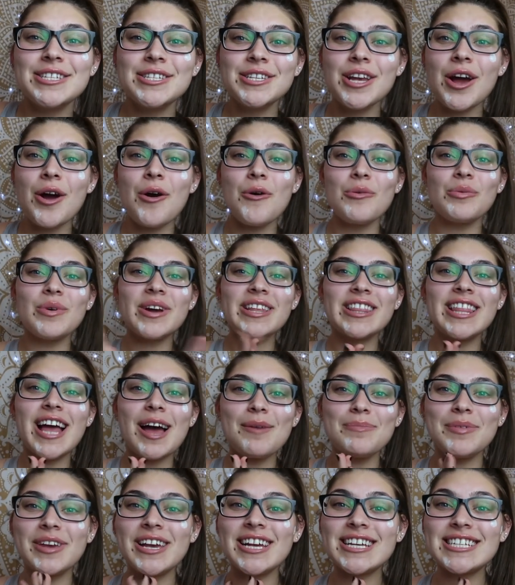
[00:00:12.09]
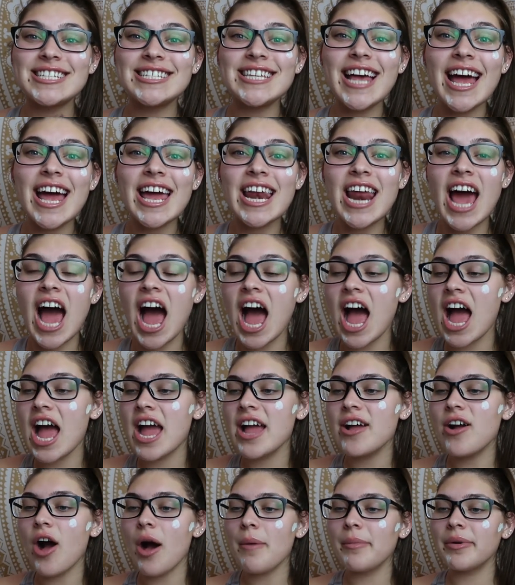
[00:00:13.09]
So with that being said,
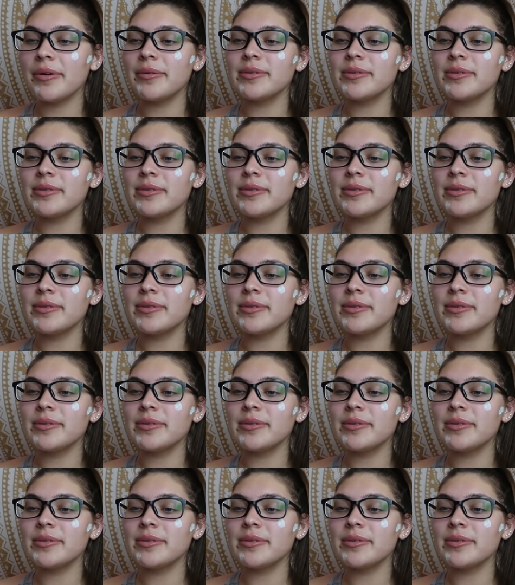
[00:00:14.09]
I got